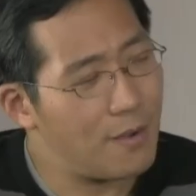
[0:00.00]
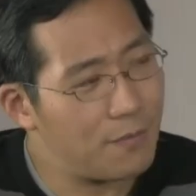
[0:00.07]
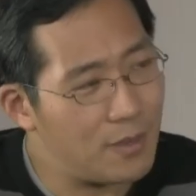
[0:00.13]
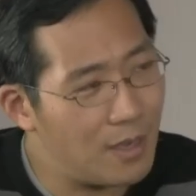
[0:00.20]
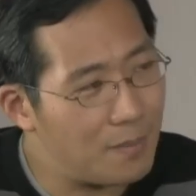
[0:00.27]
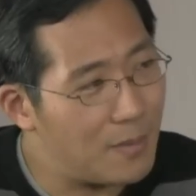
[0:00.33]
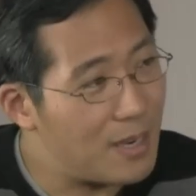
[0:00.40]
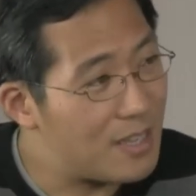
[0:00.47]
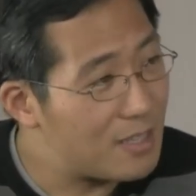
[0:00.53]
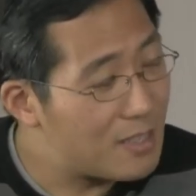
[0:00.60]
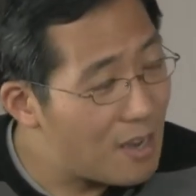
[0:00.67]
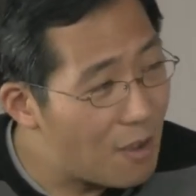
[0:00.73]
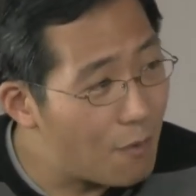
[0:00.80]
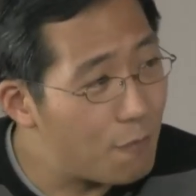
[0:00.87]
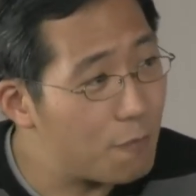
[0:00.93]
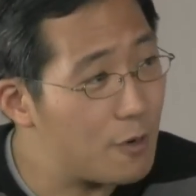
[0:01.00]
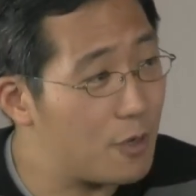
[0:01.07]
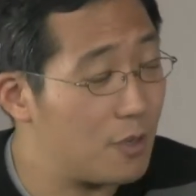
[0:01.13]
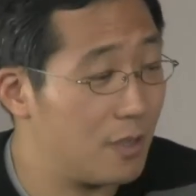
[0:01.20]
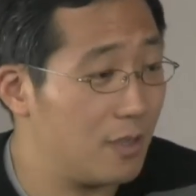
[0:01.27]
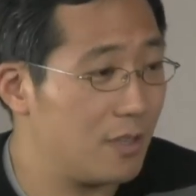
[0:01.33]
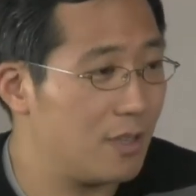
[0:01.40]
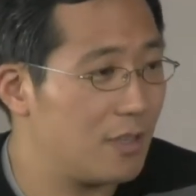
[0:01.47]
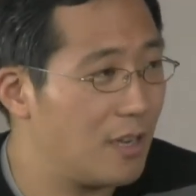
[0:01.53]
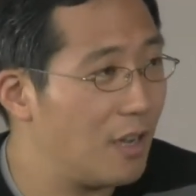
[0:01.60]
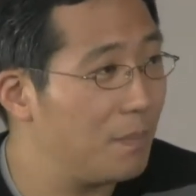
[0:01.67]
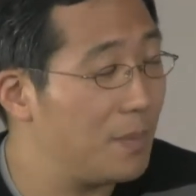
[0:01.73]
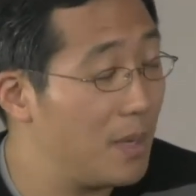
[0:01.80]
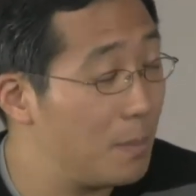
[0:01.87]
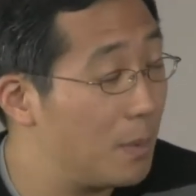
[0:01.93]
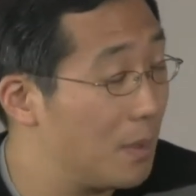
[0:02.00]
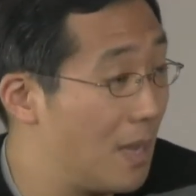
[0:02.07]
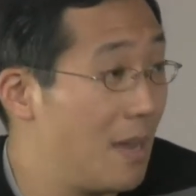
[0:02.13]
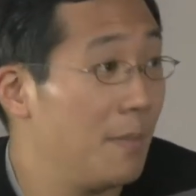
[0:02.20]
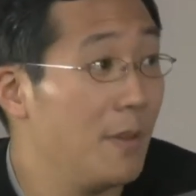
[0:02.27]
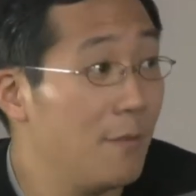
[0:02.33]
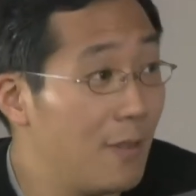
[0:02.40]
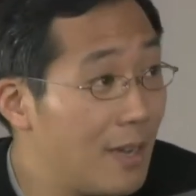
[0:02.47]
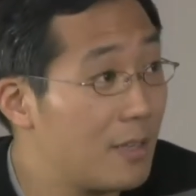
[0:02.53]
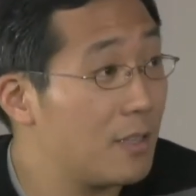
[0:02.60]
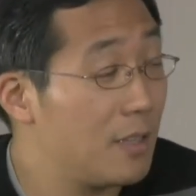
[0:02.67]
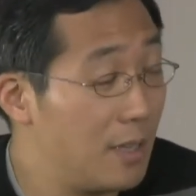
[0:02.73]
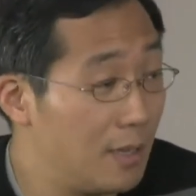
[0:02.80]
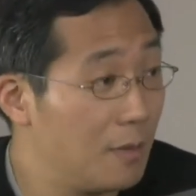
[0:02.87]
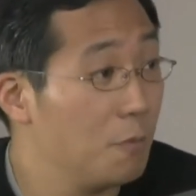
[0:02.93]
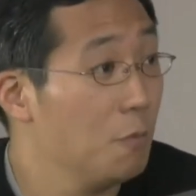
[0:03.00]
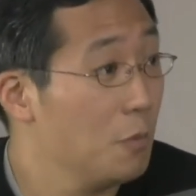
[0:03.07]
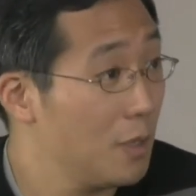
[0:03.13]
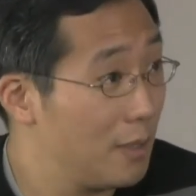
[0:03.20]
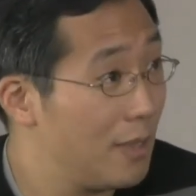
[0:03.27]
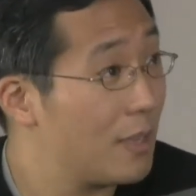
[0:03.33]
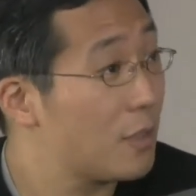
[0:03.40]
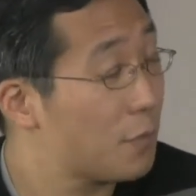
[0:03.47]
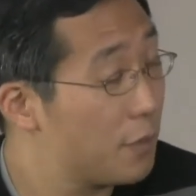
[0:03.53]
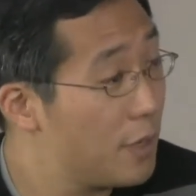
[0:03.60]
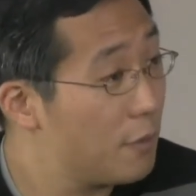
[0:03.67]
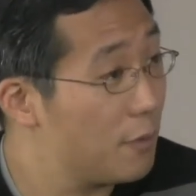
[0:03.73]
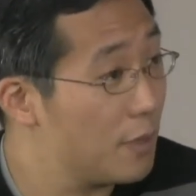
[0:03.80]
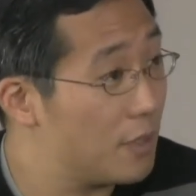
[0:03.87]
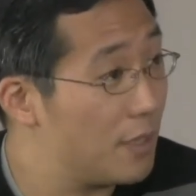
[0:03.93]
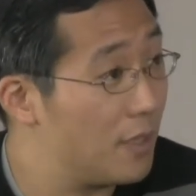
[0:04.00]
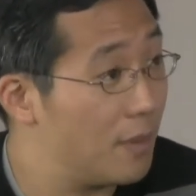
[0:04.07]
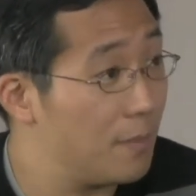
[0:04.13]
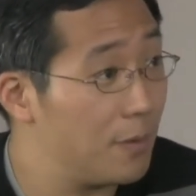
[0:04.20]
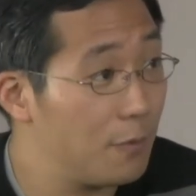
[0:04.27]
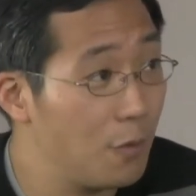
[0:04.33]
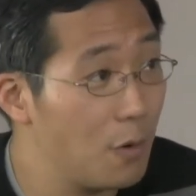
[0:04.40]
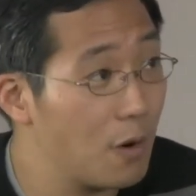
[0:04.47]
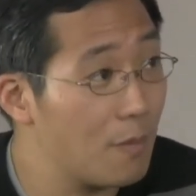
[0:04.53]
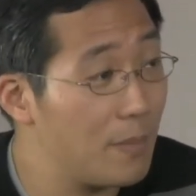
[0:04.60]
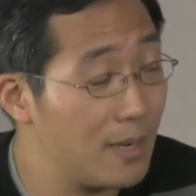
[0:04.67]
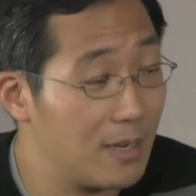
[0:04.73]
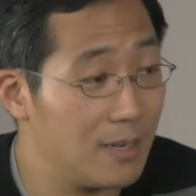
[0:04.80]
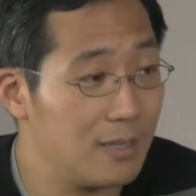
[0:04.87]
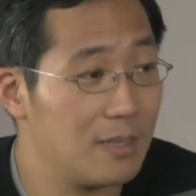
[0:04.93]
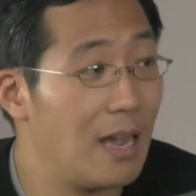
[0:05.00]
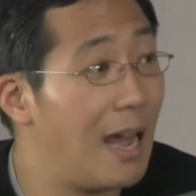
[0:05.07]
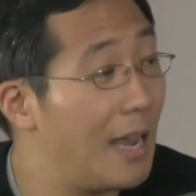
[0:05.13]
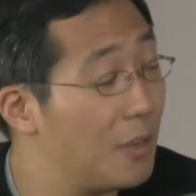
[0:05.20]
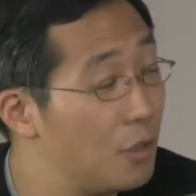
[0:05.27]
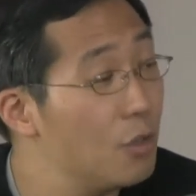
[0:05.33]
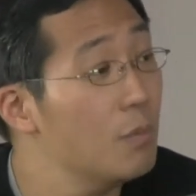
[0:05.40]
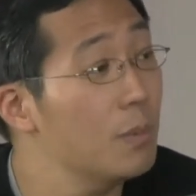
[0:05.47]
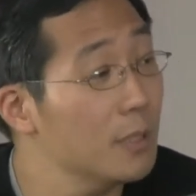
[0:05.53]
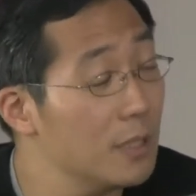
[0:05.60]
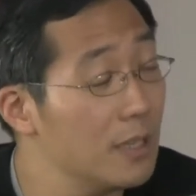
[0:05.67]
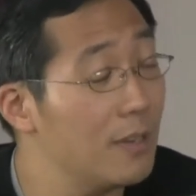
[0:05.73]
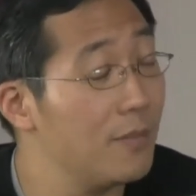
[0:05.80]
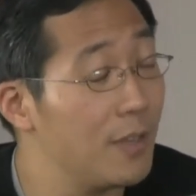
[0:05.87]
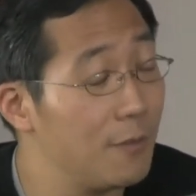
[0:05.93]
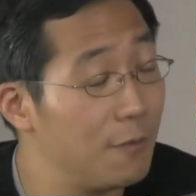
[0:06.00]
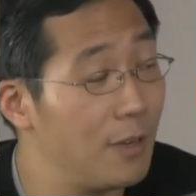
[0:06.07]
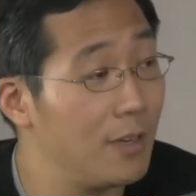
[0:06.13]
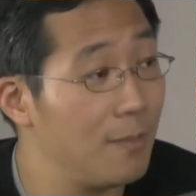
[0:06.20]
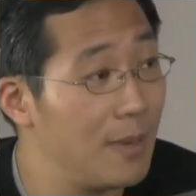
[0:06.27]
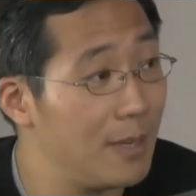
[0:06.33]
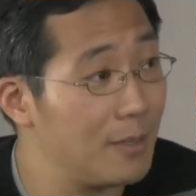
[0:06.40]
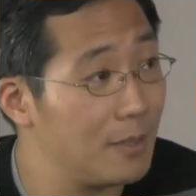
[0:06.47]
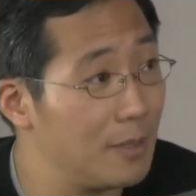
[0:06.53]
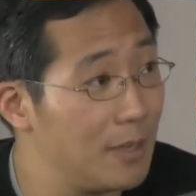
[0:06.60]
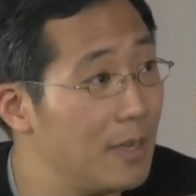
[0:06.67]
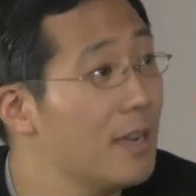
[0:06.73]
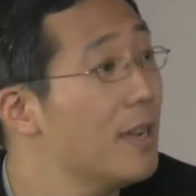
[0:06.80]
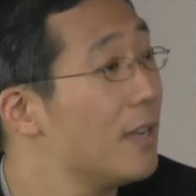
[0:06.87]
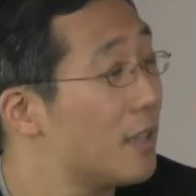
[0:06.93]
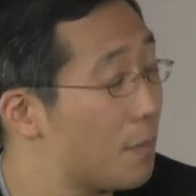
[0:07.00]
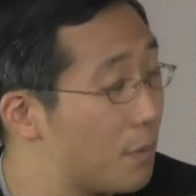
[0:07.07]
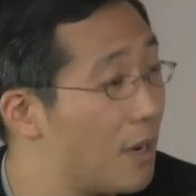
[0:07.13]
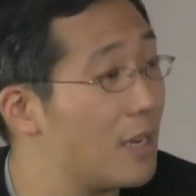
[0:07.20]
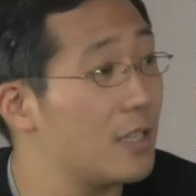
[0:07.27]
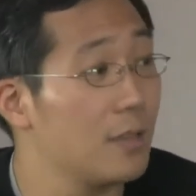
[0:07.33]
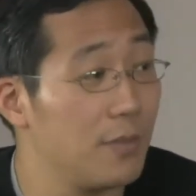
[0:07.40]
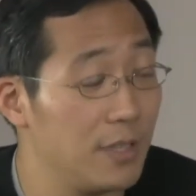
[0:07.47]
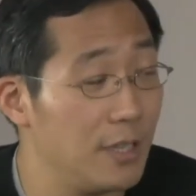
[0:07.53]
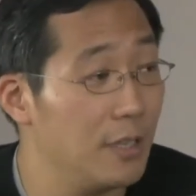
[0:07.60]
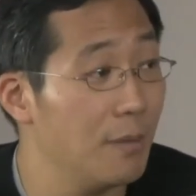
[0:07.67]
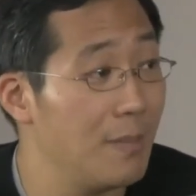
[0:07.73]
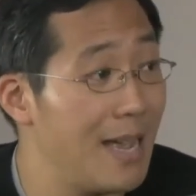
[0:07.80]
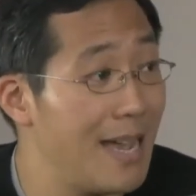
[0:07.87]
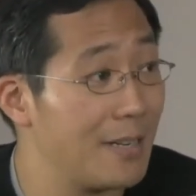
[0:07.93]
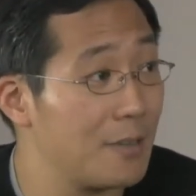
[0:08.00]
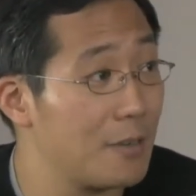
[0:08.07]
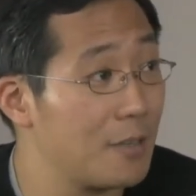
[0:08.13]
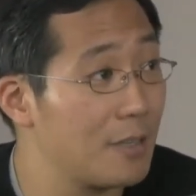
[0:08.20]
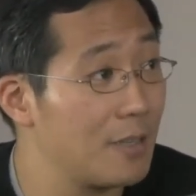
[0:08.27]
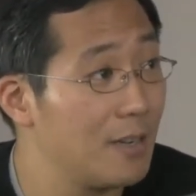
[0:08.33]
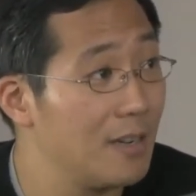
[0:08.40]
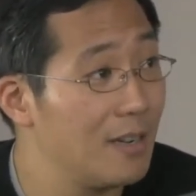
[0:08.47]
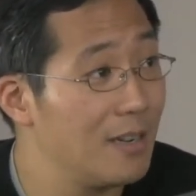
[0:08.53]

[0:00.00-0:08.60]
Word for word: I've done myself, which is to tell people I'm investing with less frequency than before because I do believe that fundamentally the price of a deal matters.